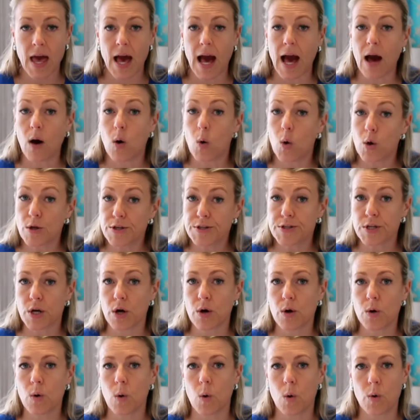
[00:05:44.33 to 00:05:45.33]
I
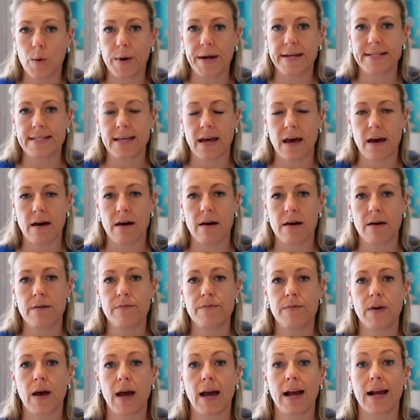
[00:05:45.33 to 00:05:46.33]
also always
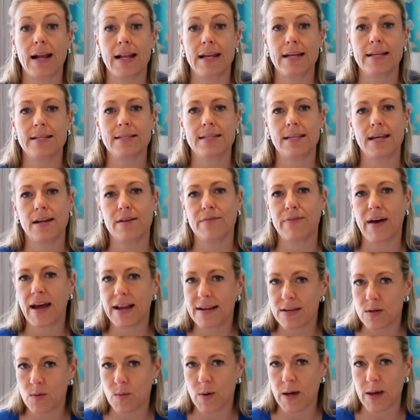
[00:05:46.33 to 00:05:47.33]
have a clean set of
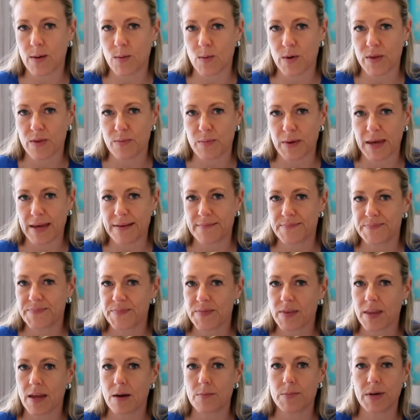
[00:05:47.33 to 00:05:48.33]
underwear with me,
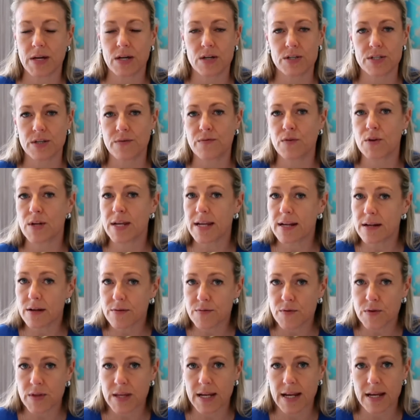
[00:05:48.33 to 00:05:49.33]
because if you need
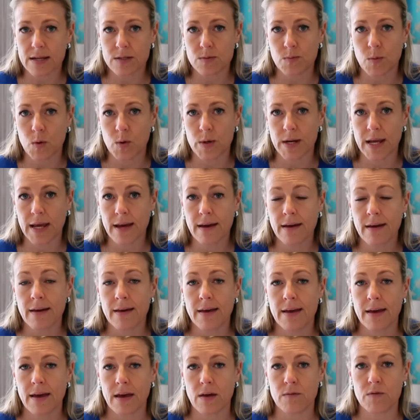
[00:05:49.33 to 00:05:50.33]
it for the next morning,
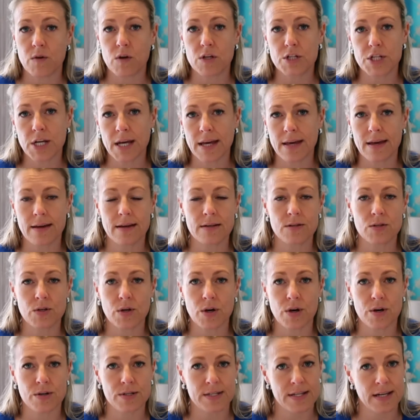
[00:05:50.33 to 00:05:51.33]
if you're checking into
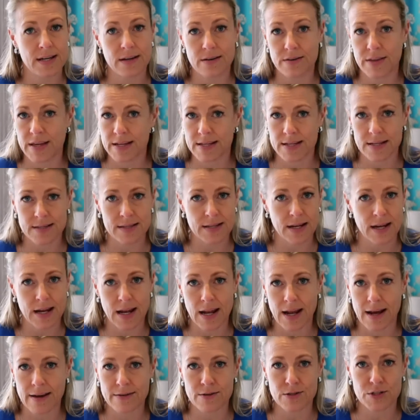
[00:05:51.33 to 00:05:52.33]
a hotel that doesn't
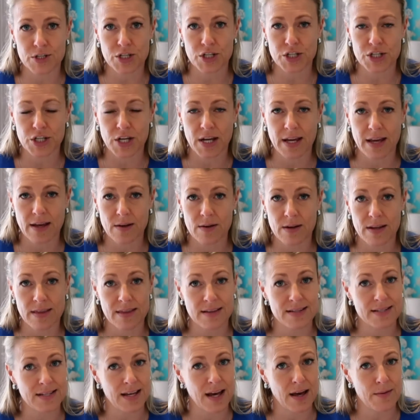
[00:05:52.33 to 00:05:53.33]
allow you to check in at
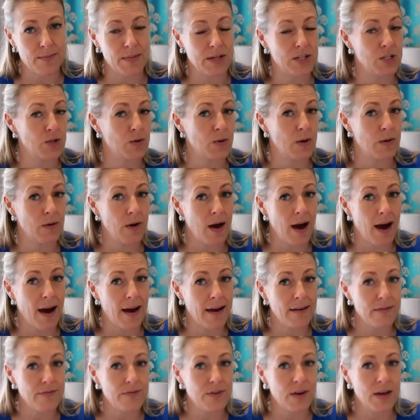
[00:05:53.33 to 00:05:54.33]
the time that you
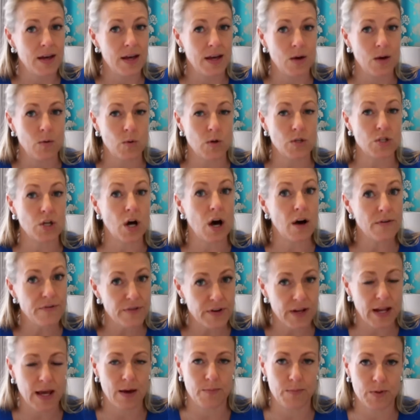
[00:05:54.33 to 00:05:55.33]
arrive, which
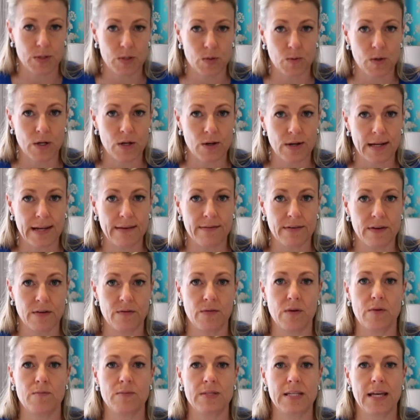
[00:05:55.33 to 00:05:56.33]
often happens when you're leaving
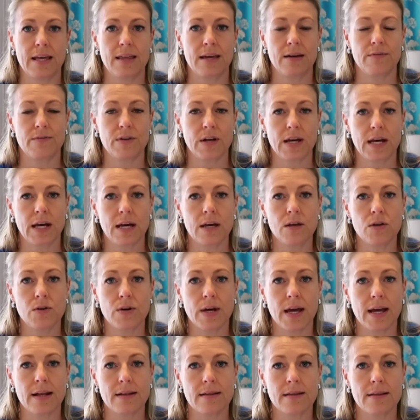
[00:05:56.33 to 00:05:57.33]
from South Africa, you
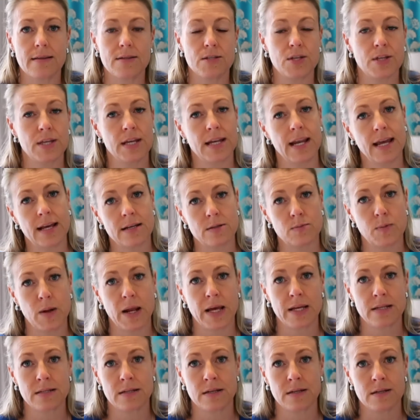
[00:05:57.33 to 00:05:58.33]
get to the next
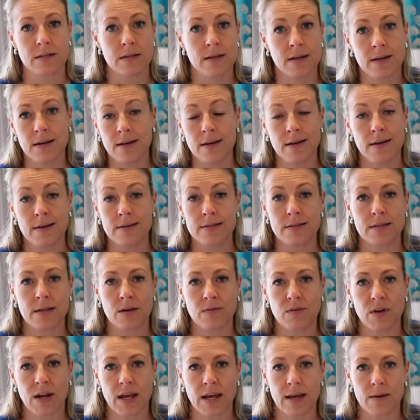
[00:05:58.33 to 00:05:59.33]
place at
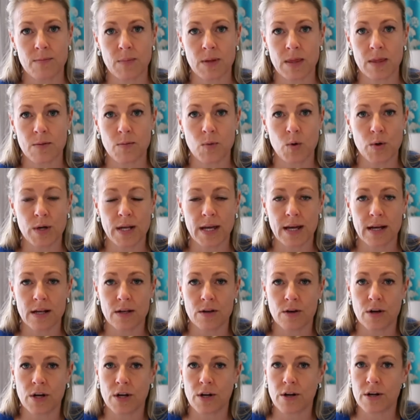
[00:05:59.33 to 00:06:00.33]
7 a.m. in the morning and
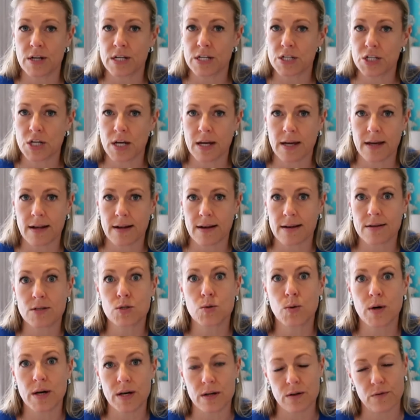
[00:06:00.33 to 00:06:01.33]
you can only check in at
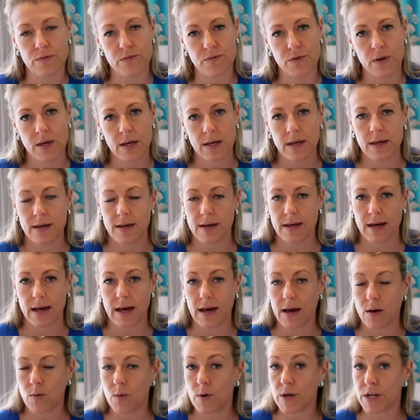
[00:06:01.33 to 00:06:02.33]
12.
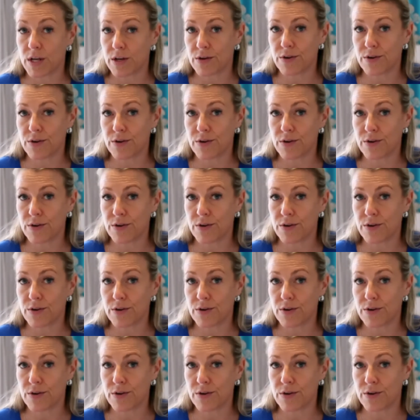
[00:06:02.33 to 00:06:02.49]
What do?